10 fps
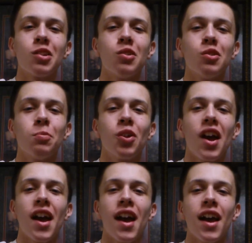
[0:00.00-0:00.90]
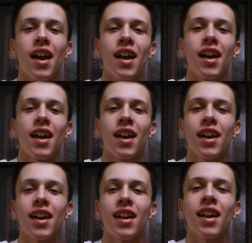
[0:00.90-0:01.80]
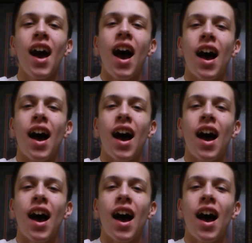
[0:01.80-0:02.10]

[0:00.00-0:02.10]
to pray.